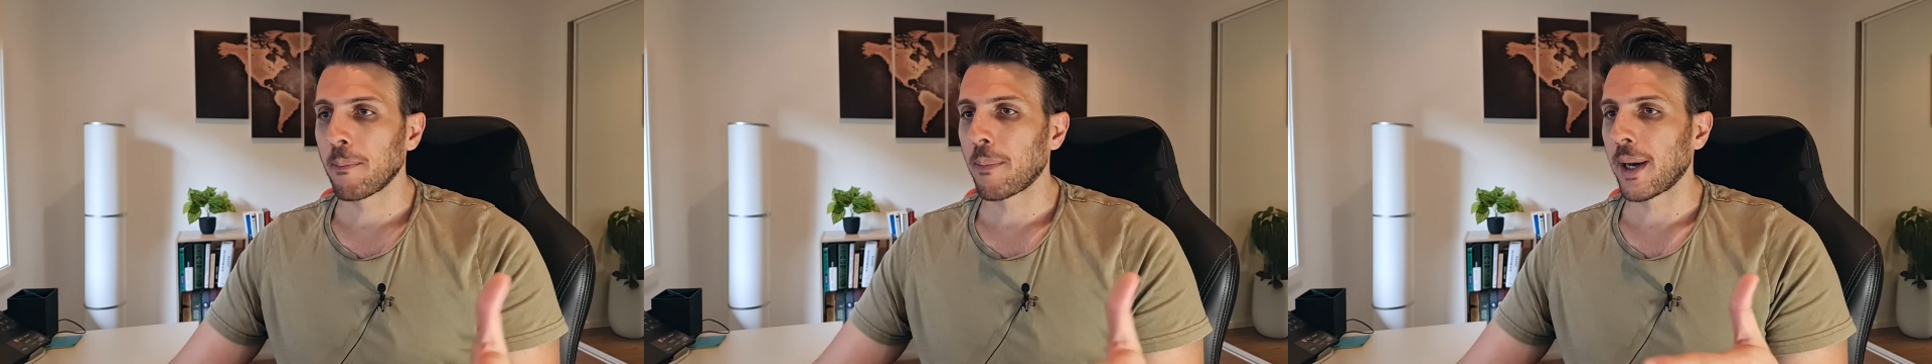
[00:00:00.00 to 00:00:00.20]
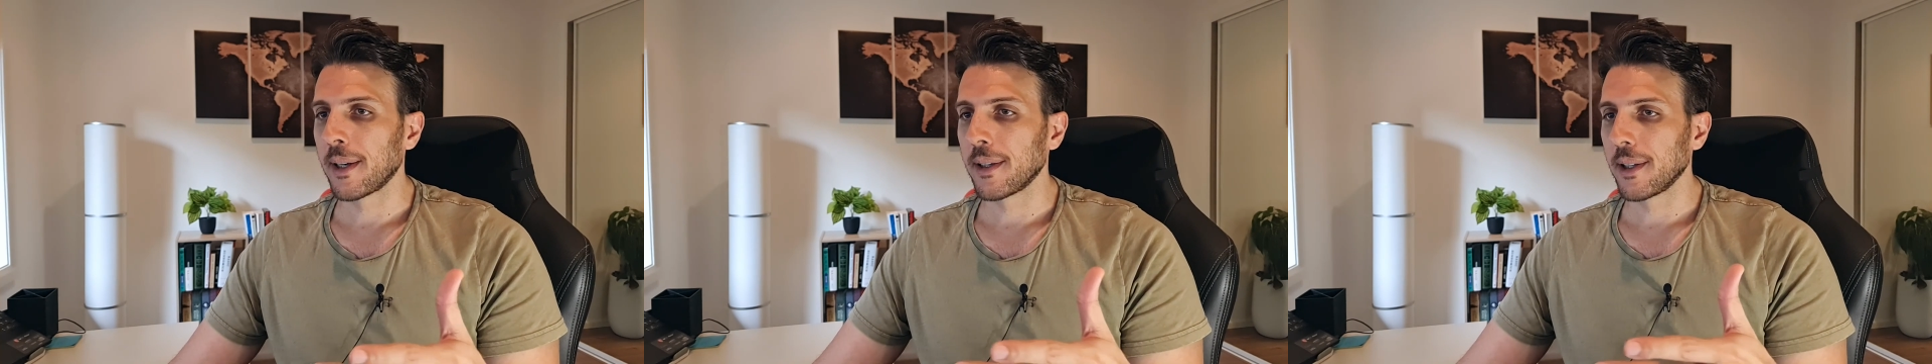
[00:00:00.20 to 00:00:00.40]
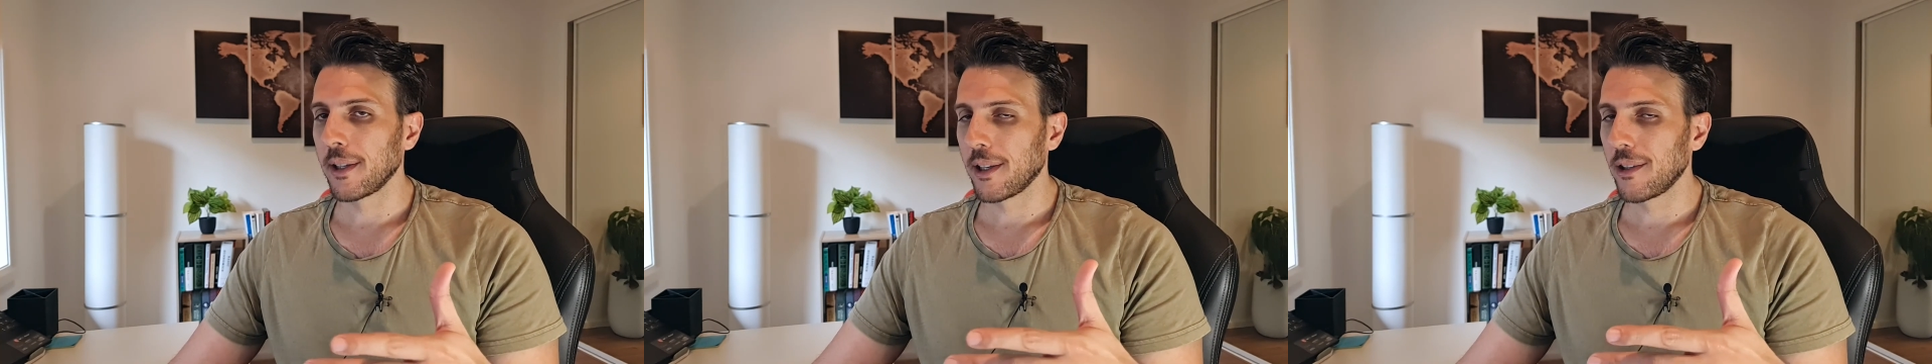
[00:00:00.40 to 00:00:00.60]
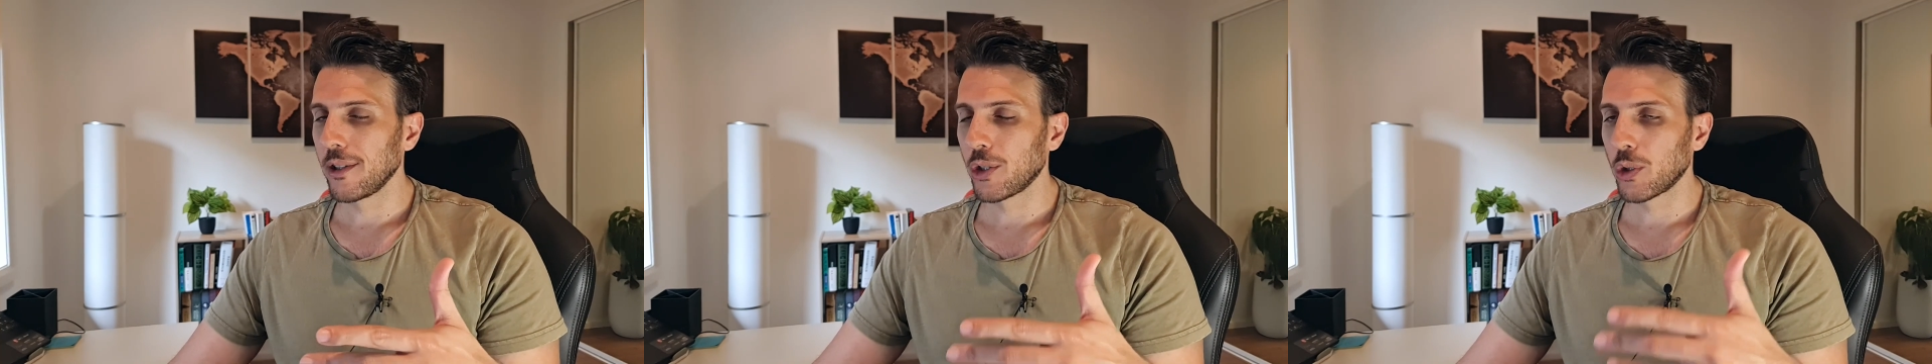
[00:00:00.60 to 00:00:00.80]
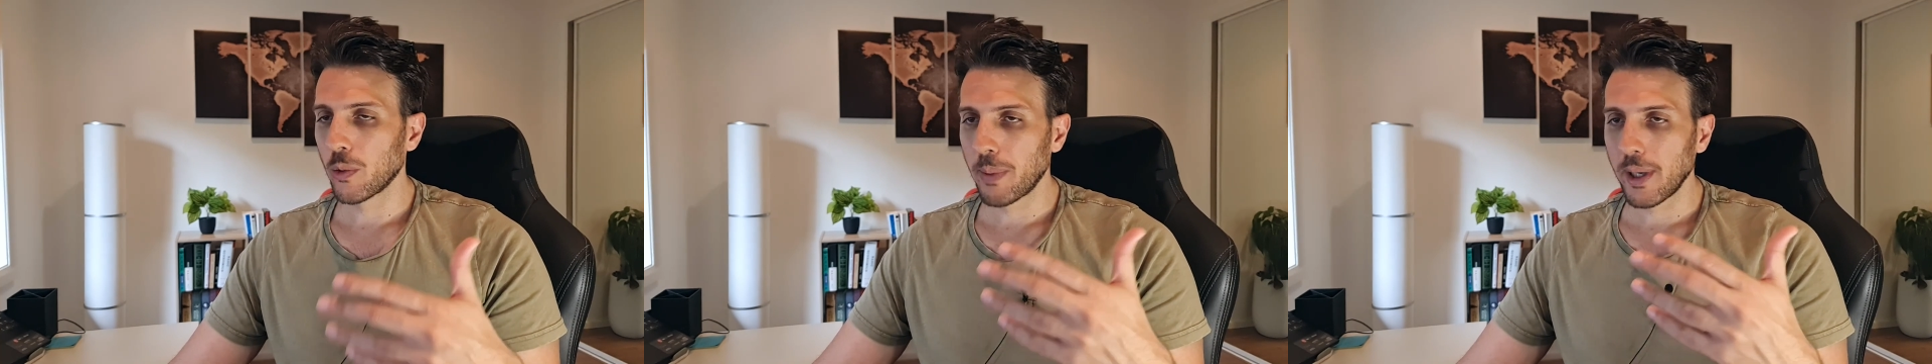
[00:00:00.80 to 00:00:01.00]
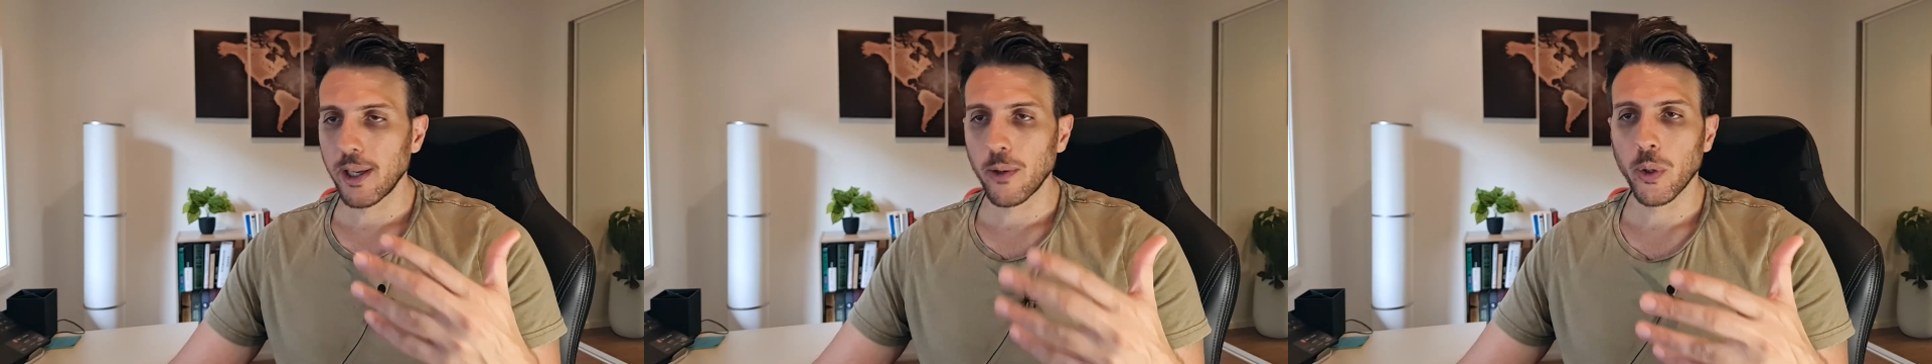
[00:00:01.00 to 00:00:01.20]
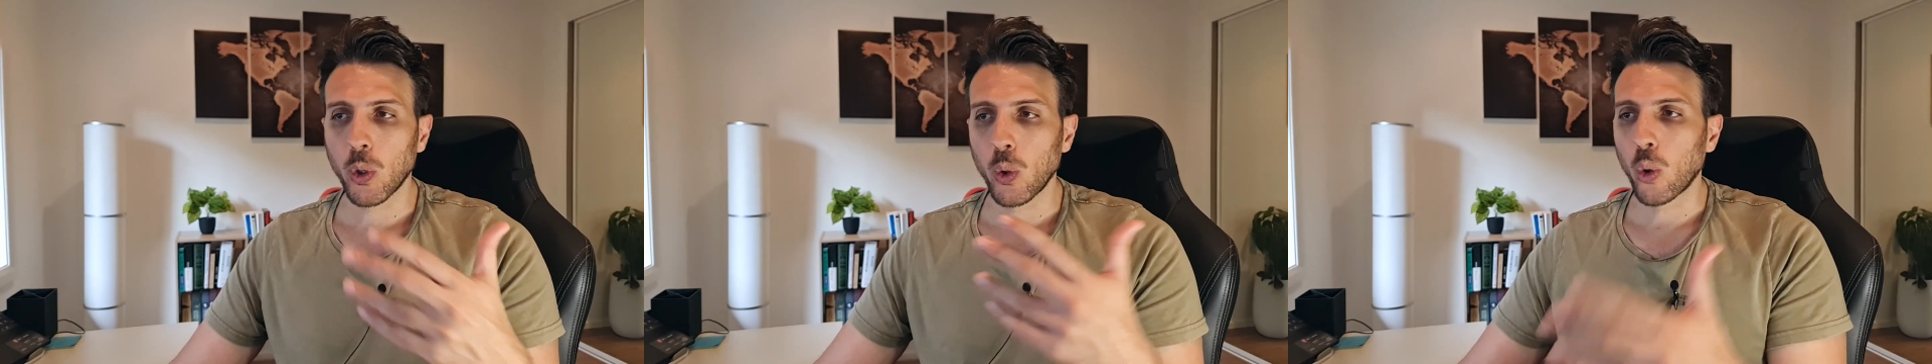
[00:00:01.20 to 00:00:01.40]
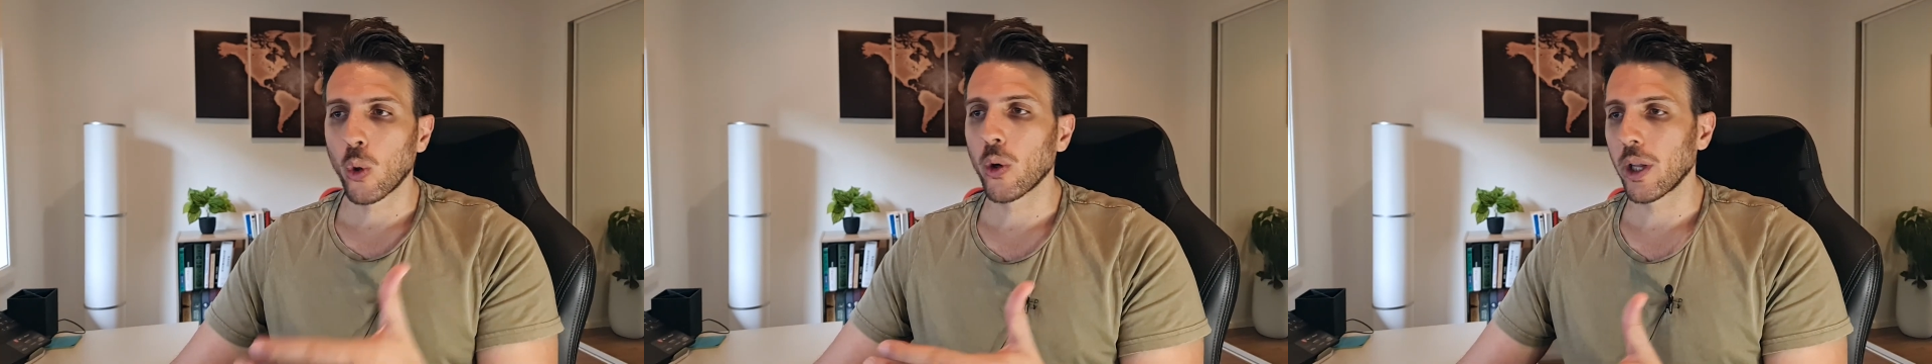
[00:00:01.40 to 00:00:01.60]
but you should be
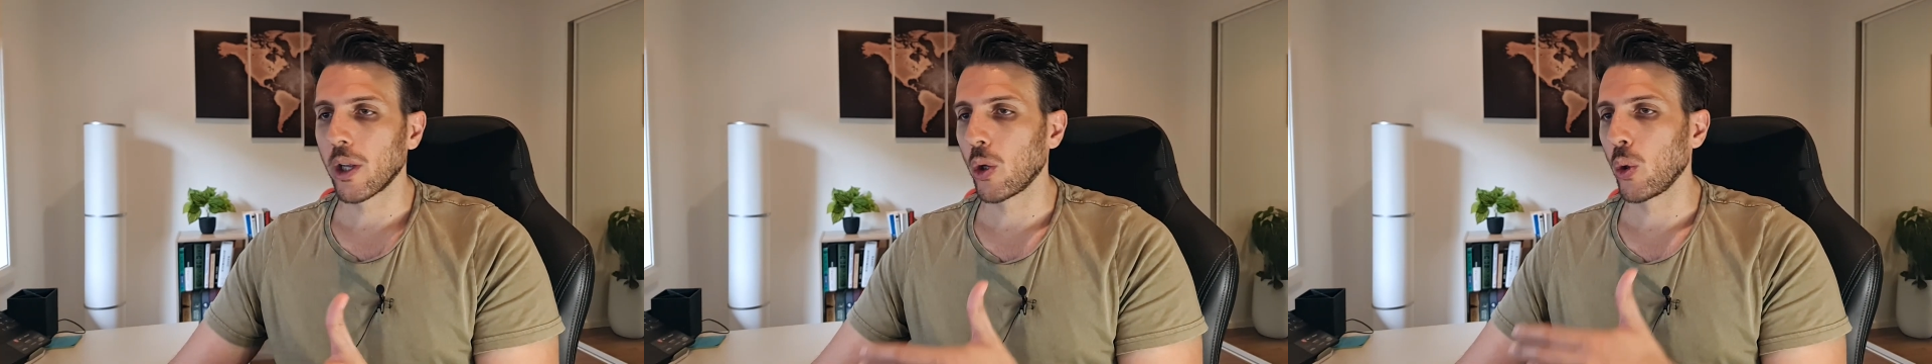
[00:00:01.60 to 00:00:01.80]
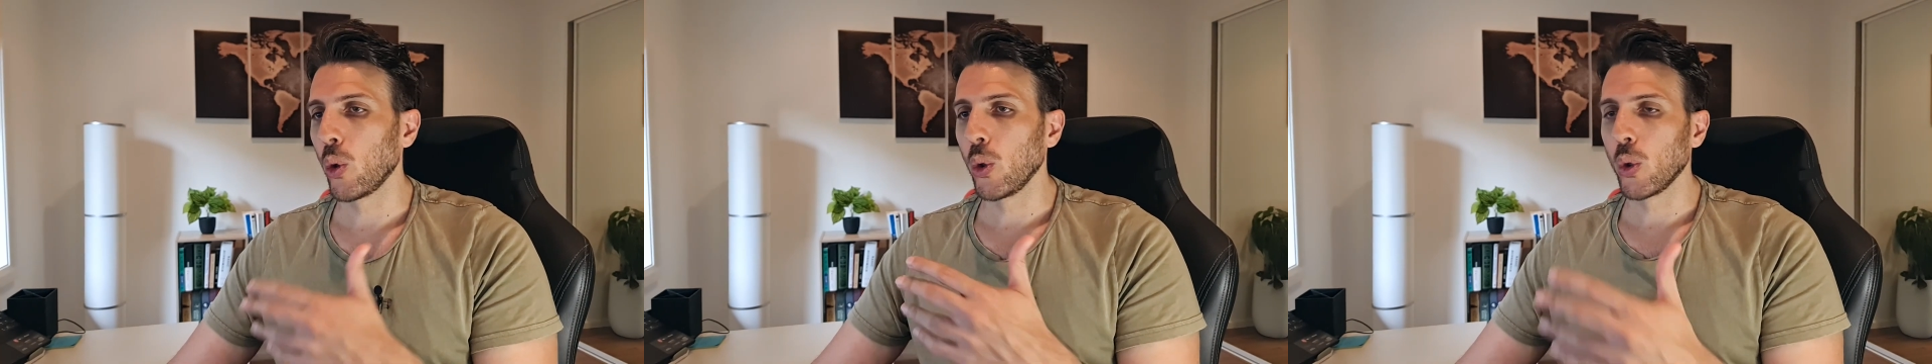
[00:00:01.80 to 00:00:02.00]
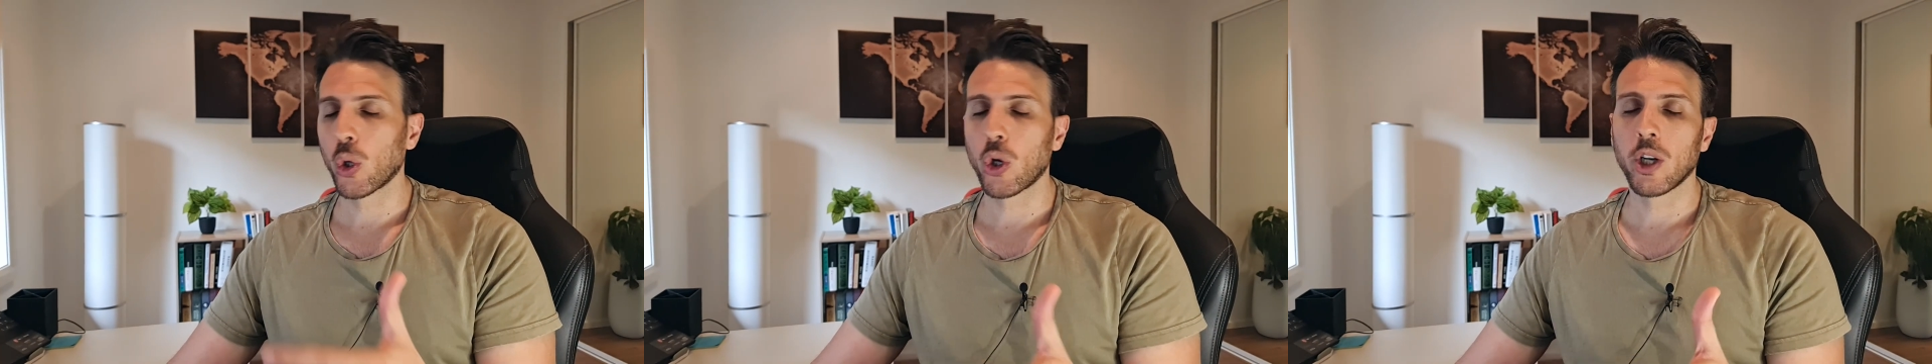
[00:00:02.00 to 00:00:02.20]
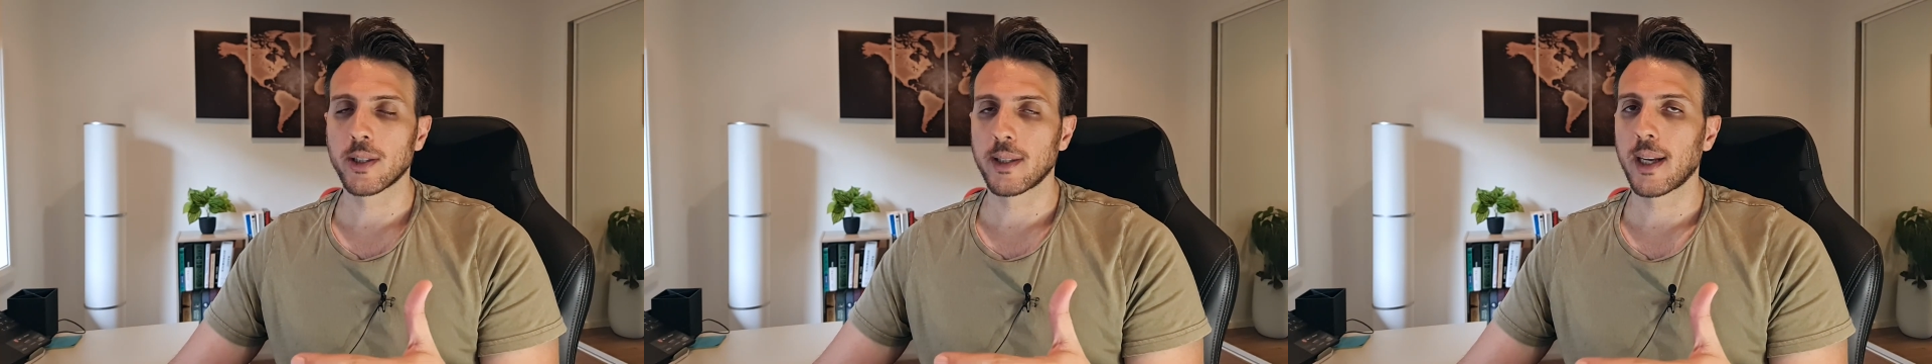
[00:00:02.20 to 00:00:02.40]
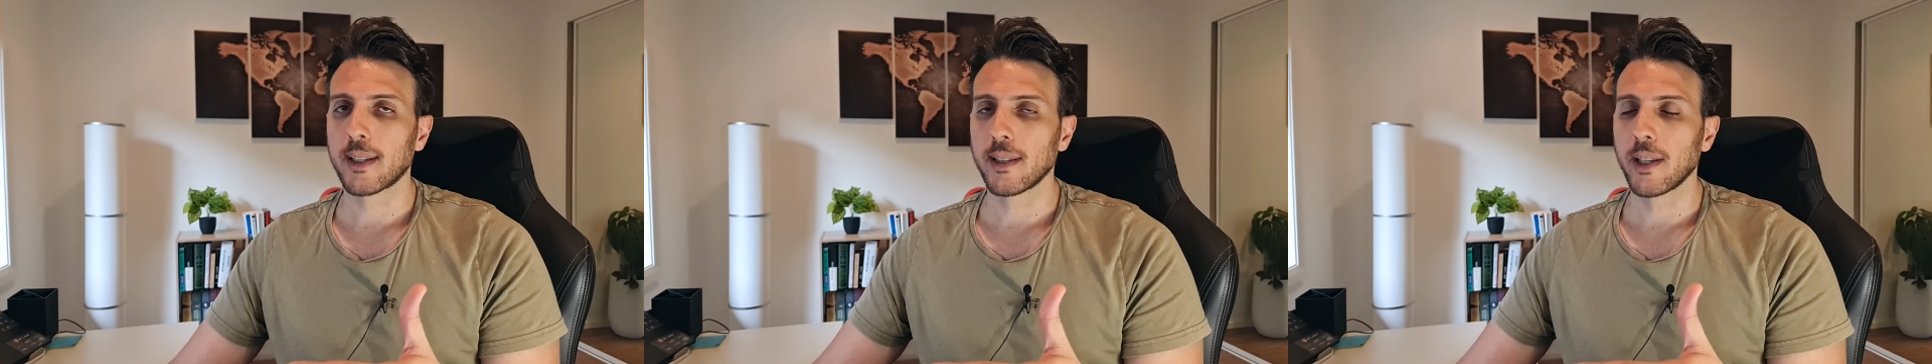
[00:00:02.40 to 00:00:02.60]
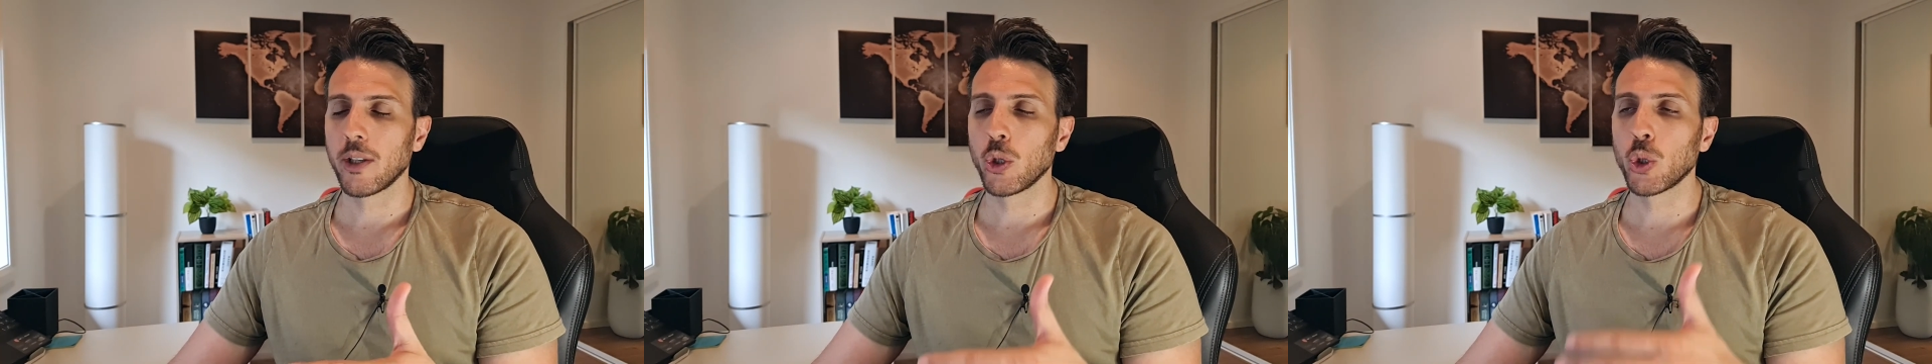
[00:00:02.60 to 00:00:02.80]
recording who you're contacting.